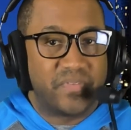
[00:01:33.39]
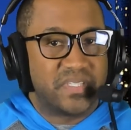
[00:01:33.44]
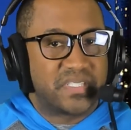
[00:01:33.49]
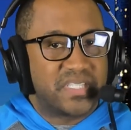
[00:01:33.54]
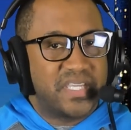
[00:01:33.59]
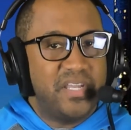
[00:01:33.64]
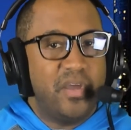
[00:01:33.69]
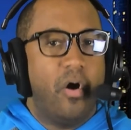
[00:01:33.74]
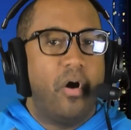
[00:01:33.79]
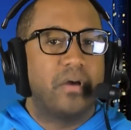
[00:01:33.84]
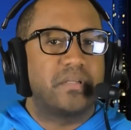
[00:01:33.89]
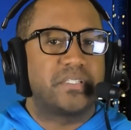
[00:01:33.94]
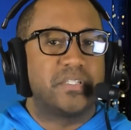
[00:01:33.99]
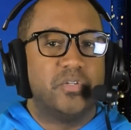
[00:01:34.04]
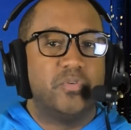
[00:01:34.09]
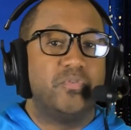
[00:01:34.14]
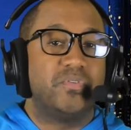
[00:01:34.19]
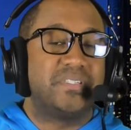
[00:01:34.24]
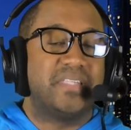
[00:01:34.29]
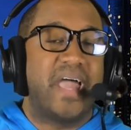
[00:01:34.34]
If the
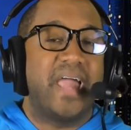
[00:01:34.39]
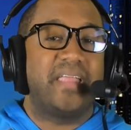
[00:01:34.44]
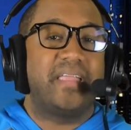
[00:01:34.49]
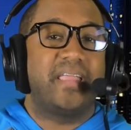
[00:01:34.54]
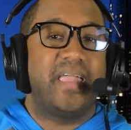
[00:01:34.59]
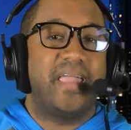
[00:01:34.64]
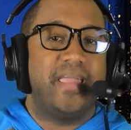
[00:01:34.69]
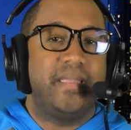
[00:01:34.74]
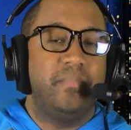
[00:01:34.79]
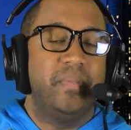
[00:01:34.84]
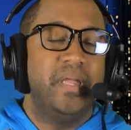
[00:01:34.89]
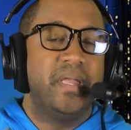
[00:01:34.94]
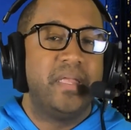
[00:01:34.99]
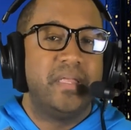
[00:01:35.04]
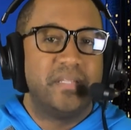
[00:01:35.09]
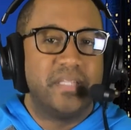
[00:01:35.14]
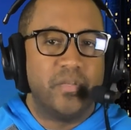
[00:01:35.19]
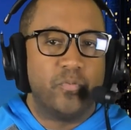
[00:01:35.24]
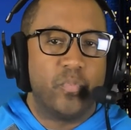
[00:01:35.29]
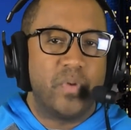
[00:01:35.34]
Seahawks lose that game,
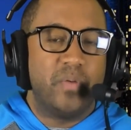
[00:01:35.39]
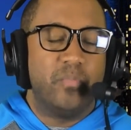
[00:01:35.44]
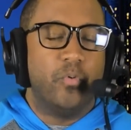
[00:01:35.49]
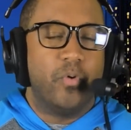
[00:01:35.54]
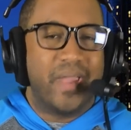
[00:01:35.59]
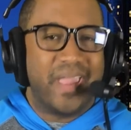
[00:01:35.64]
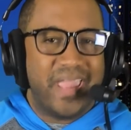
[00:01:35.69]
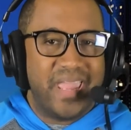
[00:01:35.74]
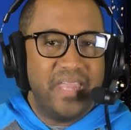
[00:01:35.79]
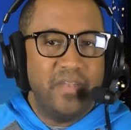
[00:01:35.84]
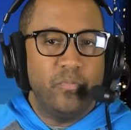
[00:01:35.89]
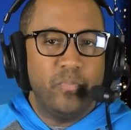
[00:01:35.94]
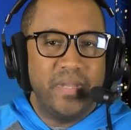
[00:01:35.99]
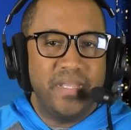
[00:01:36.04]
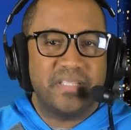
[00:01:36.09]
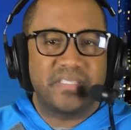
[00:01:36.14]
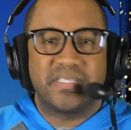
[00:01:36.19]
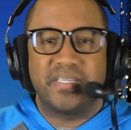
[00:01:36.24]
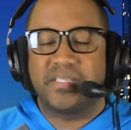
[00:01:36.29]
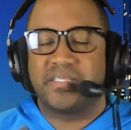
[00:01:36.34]
then we will end
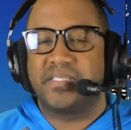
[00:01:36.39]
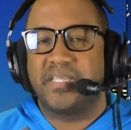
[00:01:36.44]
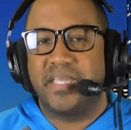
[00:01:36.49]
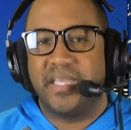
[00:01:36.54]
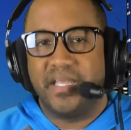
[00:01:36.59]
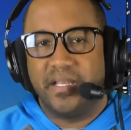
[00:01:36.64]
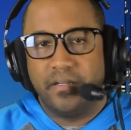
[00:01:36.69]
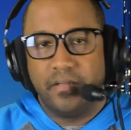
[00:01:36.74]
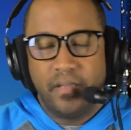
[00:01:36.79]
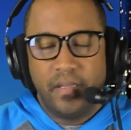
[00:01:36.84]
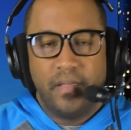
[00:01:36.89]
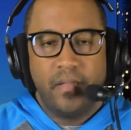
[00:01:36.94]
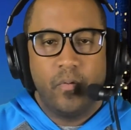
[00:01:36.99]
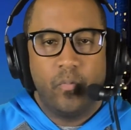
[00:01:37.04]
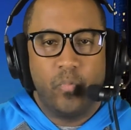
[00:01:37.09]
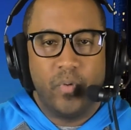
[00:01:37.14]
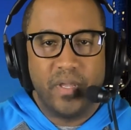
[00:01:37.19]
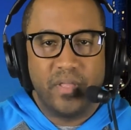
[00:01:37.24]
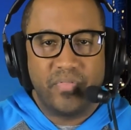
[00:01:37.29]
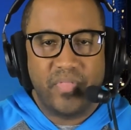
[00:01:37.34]
week 16
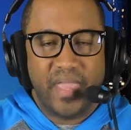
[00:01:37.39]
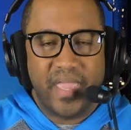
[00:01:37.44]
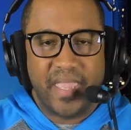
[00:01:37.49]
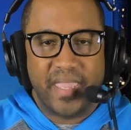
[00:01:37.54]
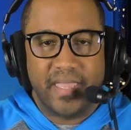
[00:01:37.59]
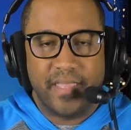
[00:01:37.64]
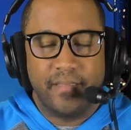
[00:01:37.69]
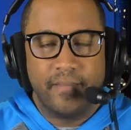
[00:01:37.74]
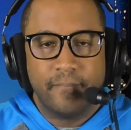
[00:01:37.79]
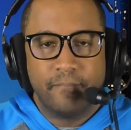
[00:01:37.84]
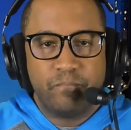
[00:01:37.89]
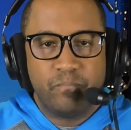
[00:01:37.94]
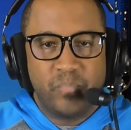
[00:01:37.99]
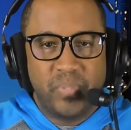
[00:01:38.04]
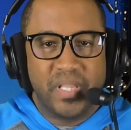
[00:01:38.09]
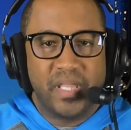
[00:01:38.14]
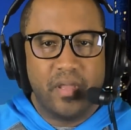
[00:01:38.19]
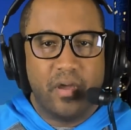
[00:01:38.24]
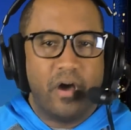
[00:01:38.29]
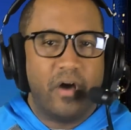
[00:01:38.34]
with a
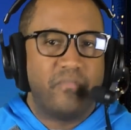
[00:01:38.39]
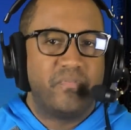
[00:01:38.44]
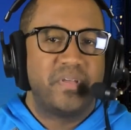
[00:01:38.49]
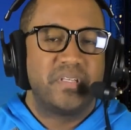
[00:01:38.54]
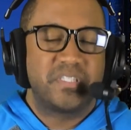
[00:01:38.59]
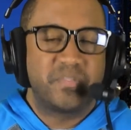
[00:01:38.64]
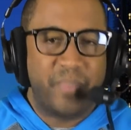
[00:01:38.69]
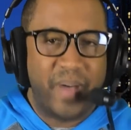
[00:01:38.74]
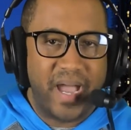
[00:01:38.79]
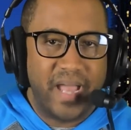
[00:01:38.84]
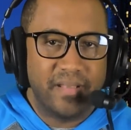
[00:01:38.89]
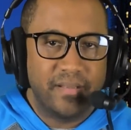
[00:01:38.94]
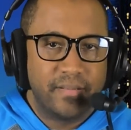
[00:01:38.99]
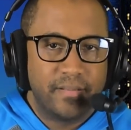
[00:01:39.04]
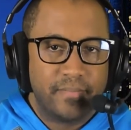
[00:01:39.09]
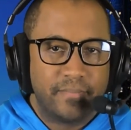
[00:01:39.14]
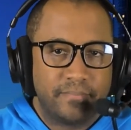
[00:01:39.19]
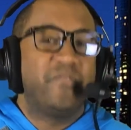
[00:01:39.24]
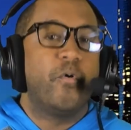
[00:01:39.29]
playoff spot.